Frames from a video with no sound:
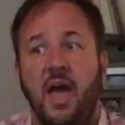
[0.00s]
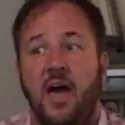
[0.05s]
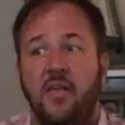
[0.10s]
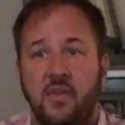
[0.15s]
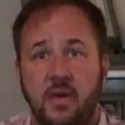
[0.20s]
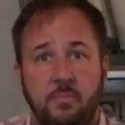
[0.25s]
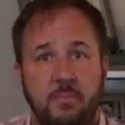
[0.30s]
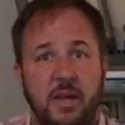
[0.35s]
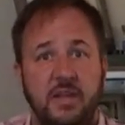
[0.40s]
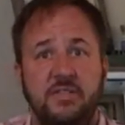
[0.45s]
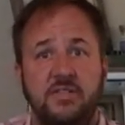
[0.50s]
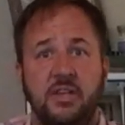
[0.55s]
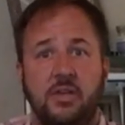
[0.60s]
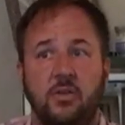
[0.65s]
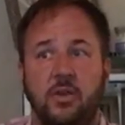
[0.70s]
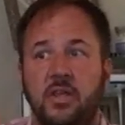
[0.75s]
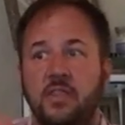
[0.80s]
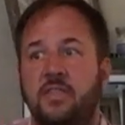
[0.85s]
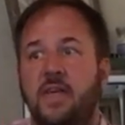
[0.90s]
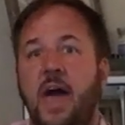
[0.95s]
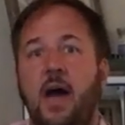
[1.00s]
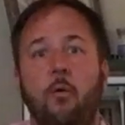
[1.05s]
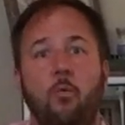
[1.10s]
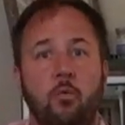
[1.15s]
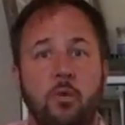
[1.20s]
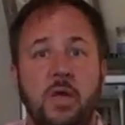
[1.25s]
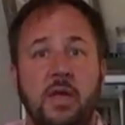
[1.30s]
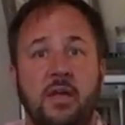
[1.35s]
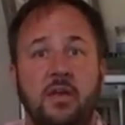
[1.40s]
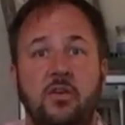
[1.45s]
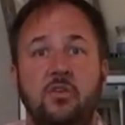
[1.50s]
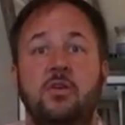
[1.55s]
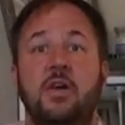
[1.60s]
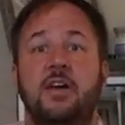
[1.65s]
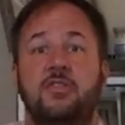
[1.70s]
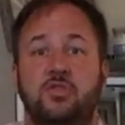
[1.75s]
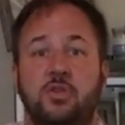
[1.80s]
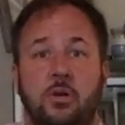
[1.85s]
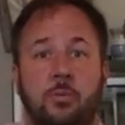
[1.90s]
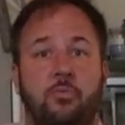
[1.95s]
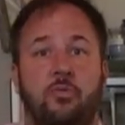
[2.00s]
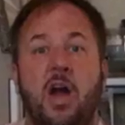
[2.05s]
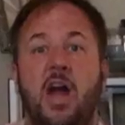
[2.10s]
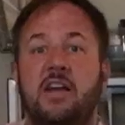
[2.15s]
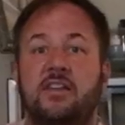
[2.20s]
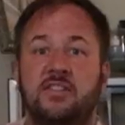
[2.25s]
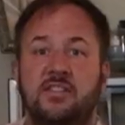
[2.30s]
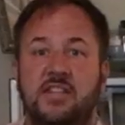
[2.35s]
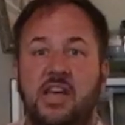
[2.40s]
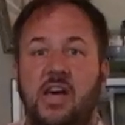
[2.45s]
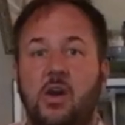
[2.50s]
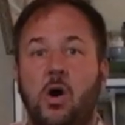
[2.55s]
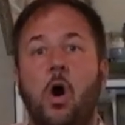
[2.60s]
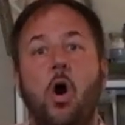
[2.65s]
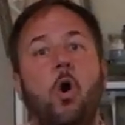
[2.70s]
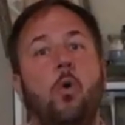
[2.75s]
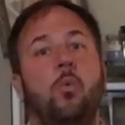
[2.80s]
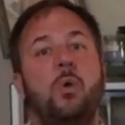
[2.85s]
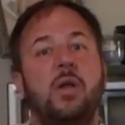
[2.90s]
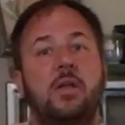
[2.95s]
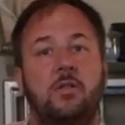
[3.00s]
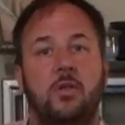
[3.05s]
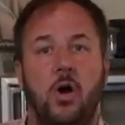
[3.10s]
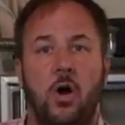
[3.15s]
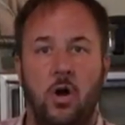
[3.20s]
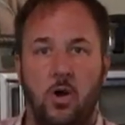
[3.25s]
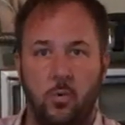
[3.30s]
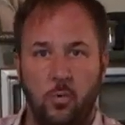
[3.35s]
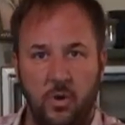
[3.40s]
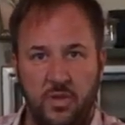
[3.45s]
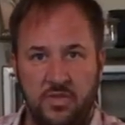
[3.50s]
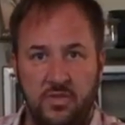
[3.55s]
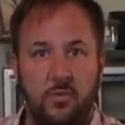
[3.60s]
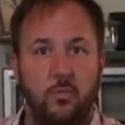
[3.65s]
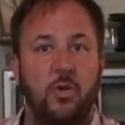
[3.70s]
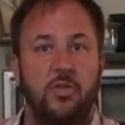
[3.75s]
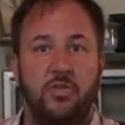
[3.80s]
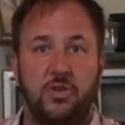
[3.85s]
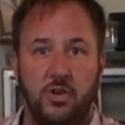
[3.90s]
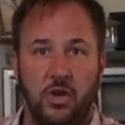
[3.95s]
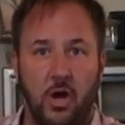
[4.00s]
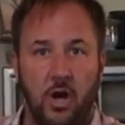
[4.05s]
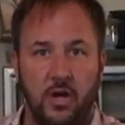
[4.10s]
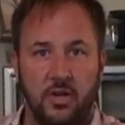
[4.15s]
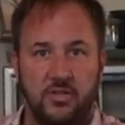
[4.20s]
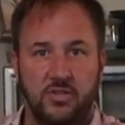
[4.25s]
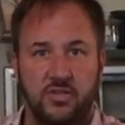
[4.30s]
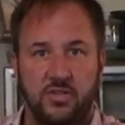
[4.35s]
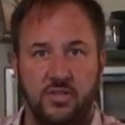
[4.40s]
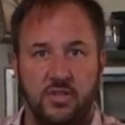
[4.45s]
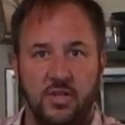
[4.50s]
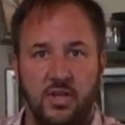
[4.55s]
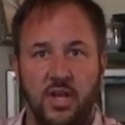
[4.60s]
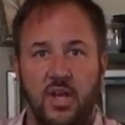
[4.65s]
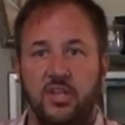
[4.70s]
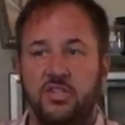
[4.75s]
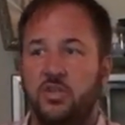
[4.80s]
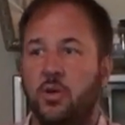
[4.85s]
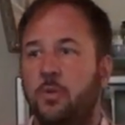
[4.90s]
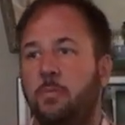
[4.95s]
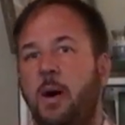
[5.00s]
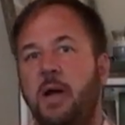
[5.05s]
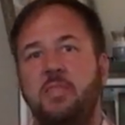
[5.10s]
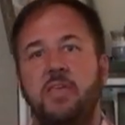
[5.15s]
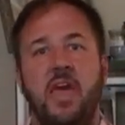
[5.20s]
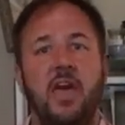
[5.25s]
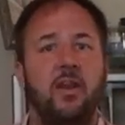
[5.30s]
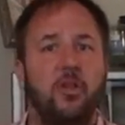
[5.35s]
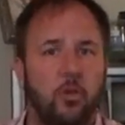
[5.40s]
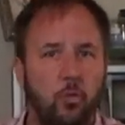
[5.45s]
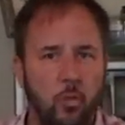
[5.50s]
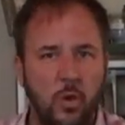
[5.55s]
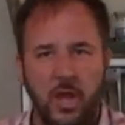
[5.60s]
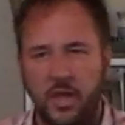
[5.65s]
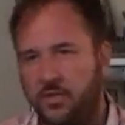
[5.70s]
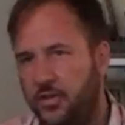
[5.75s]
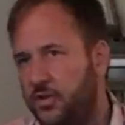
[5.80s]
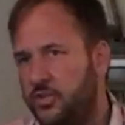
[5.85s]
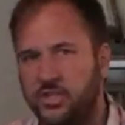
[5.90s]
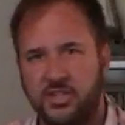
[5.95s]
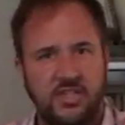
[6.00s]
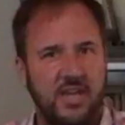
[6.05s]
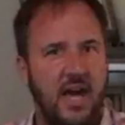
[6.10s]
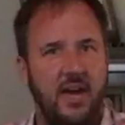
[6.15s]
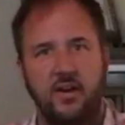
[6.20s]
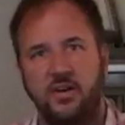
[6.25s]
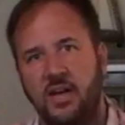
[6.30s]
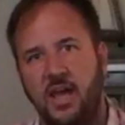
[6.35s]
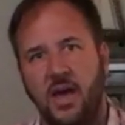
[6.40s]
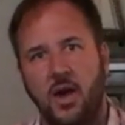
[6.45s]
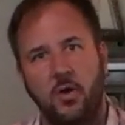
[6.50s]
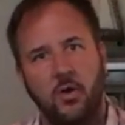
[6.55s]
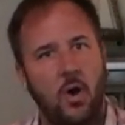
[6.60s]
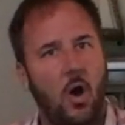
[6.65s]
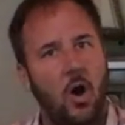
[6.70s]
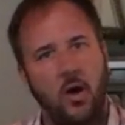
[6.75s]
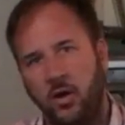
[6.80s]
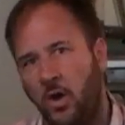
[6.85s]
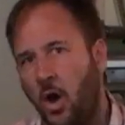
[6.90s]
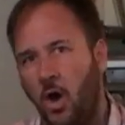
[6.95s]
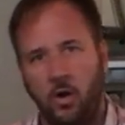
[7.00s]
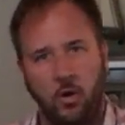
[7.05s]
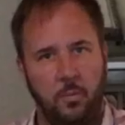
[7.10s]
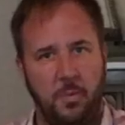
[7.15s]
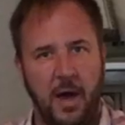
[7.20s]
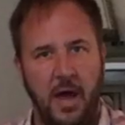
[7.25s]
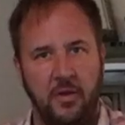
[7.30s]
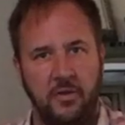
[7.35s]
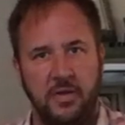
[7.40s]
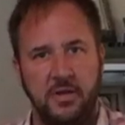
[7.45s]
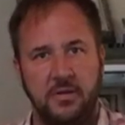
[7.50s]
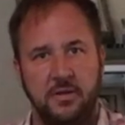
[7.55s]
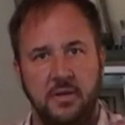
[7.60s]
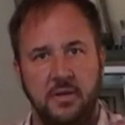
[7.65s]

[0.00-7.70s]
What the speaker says: And then basically that week, you guys are gonna practice that all week long with the dogs. So by the end of the week, they're just got it down on autopilot.